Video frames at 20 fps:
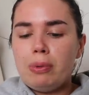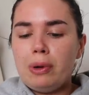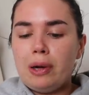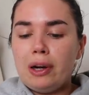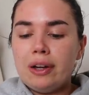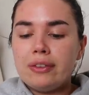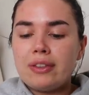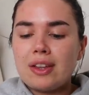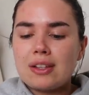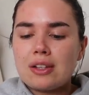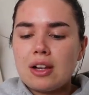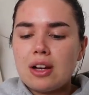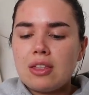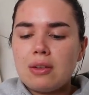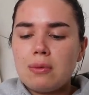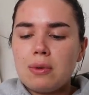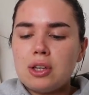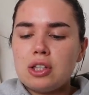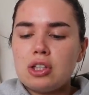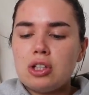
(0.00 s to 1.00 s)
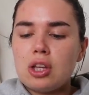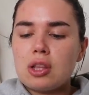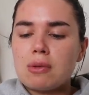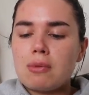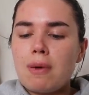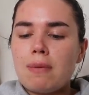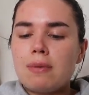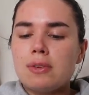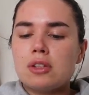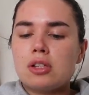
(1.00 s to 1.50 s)
But that's the only thing we can do at the
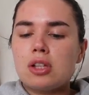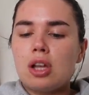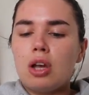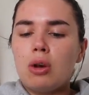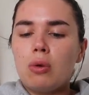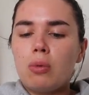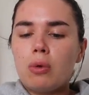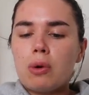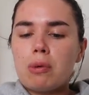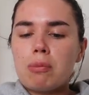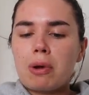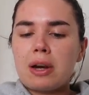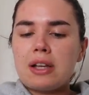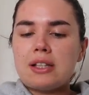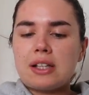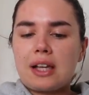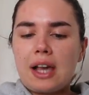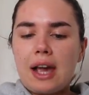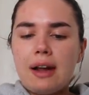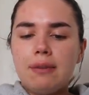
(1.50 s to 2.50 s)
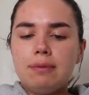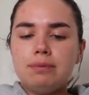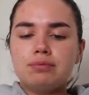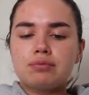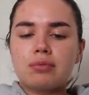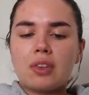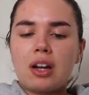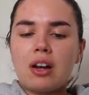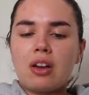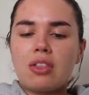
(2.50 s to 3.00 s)
moment, so we're embracing it.
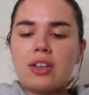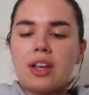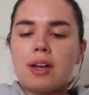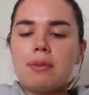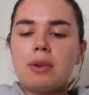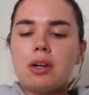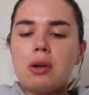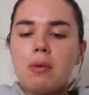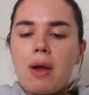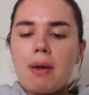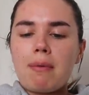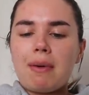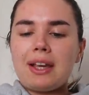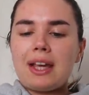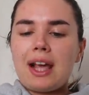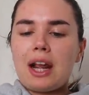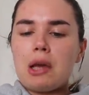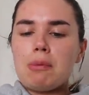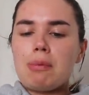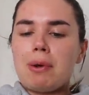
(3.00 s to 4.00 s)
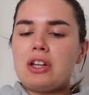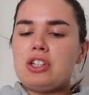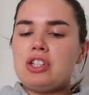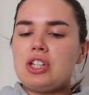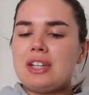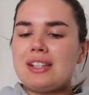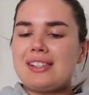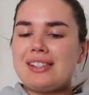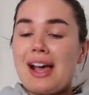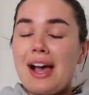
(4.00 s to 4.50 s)
And I think I'm going to wear my yellow
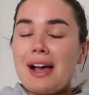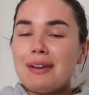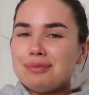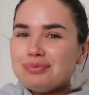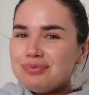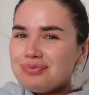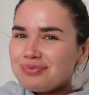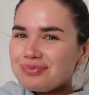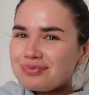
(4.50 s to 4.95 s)
Pangea set.